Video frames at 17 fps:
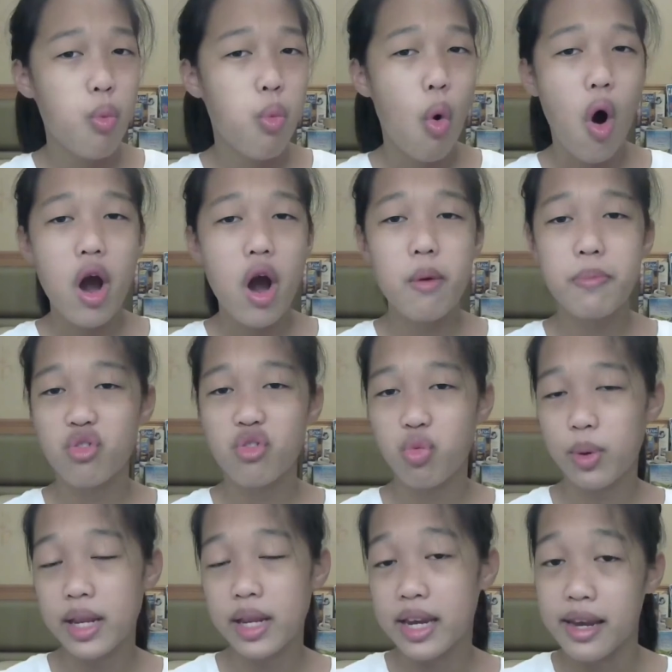war
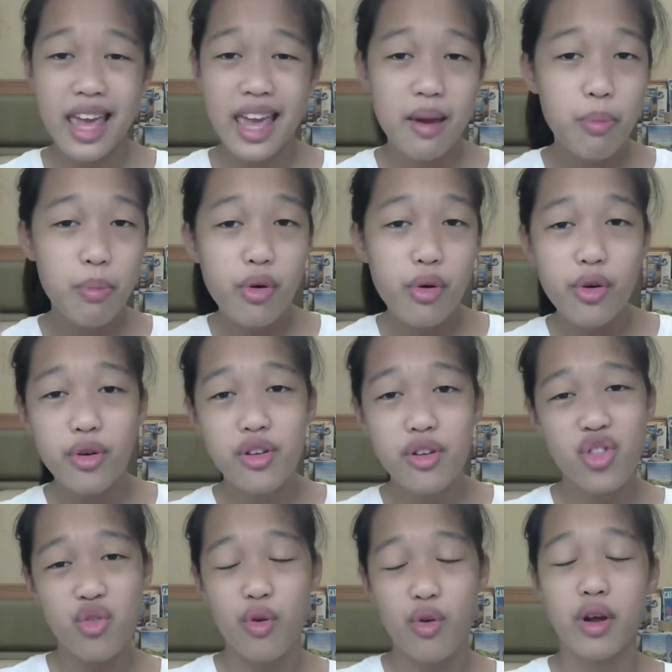between
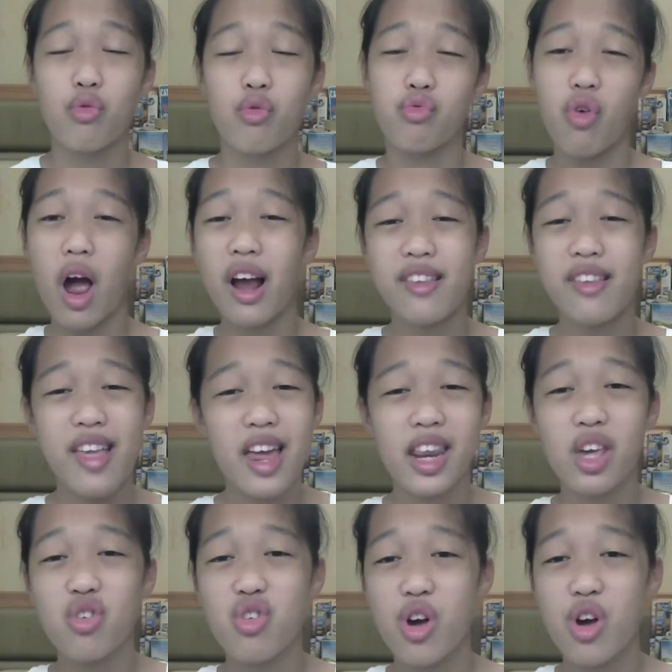neighbors throwing rocks at
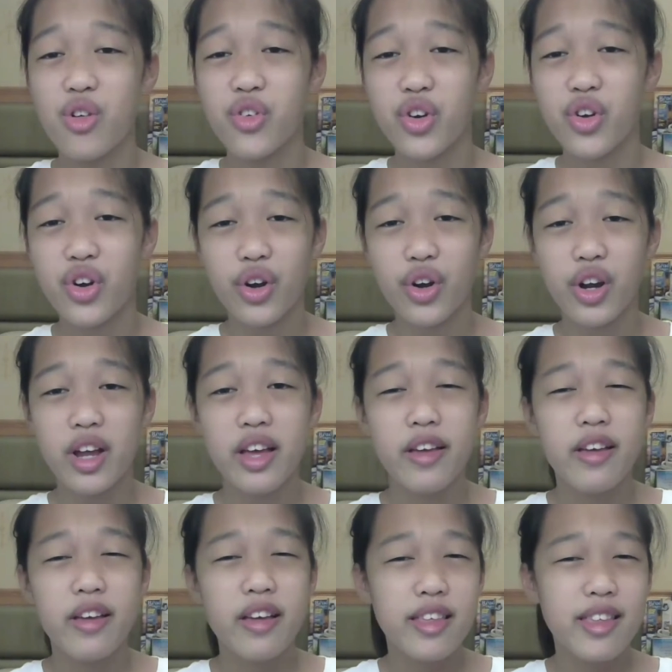each other
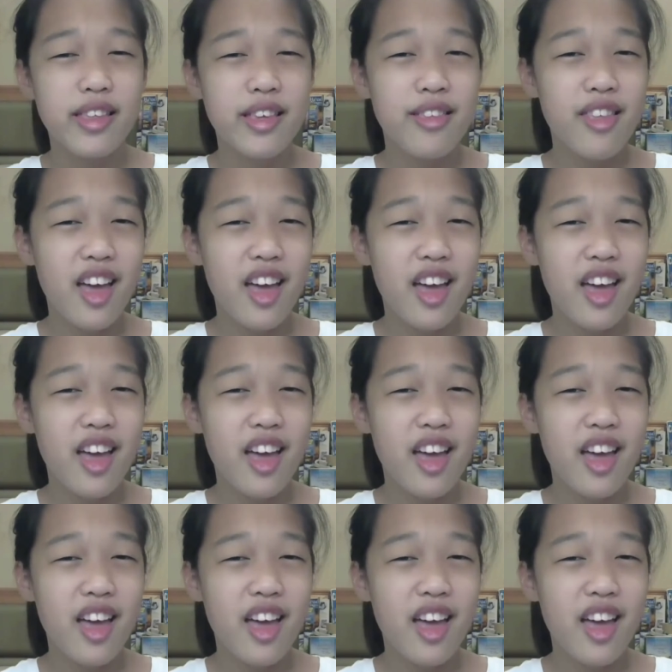is